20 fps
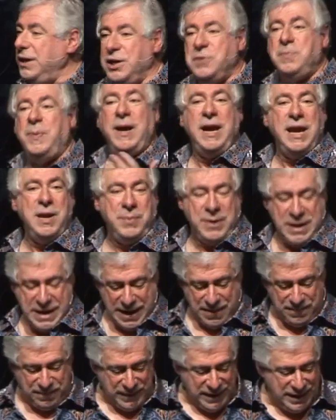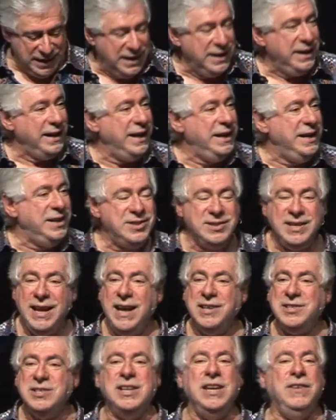is by Abraham. And he
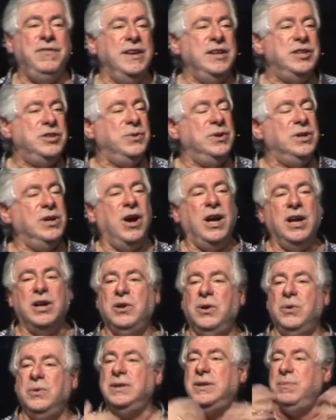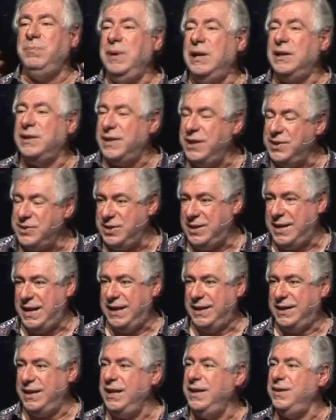starts giving to a guy called
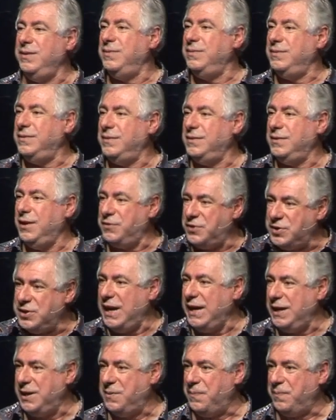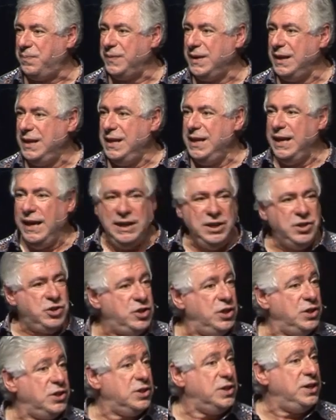Melchizedek, king of Salem. And he's
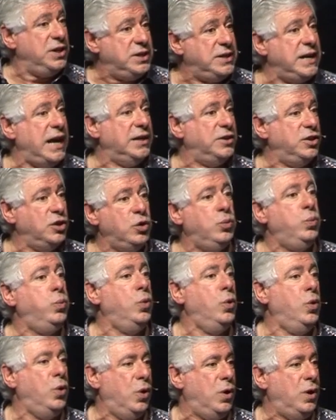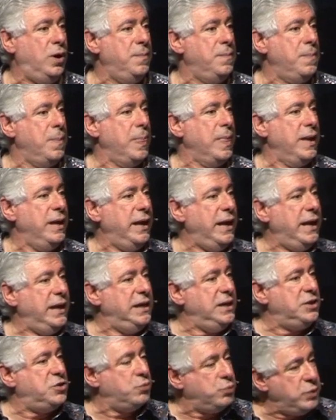just conducted a war, and
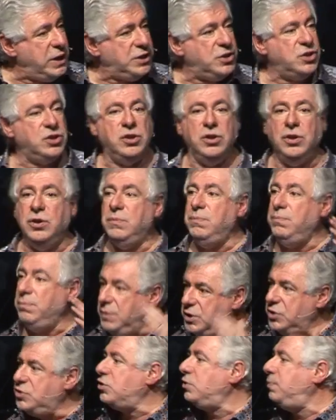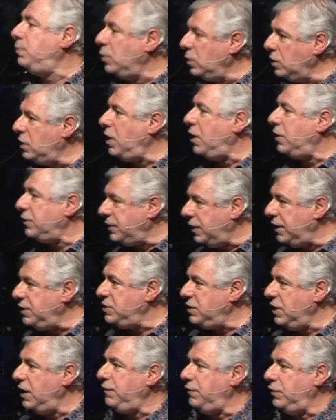he's rescued miserable Lot,
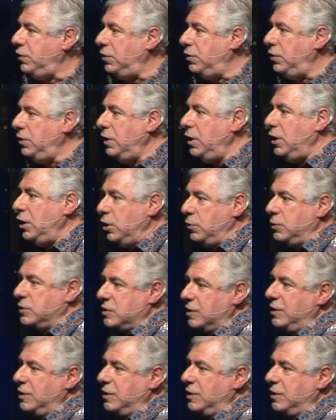his nephew, who was